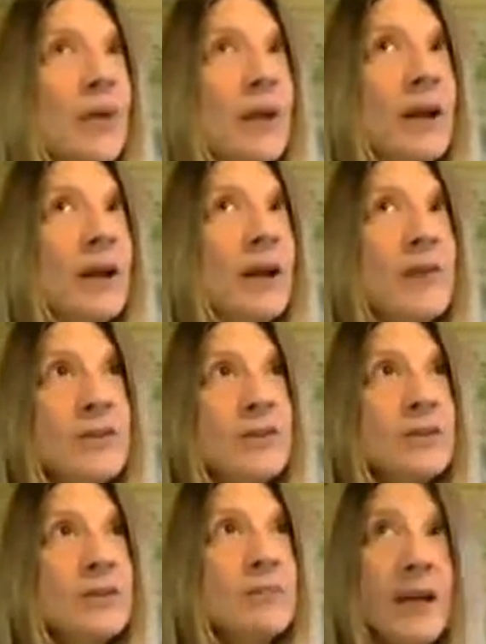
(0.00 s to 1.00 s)
and I
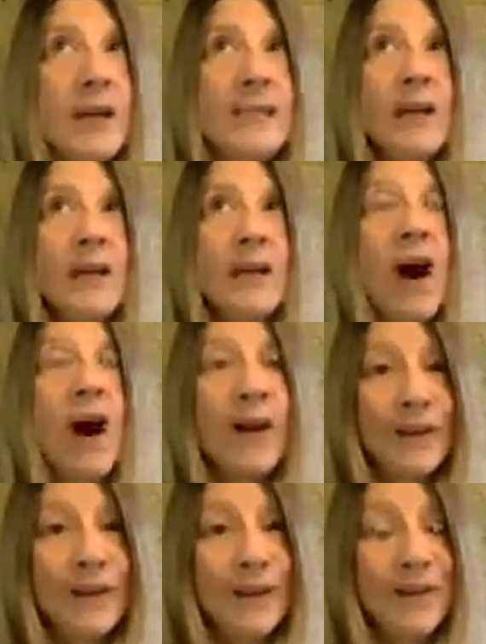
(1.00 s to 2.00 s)
found marketing
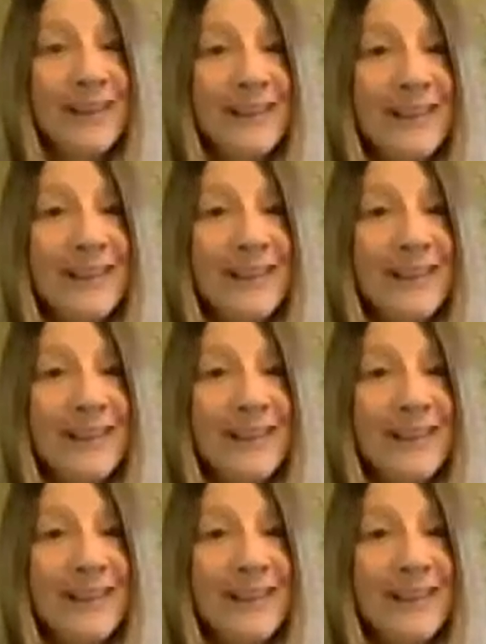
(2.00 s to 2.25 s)
her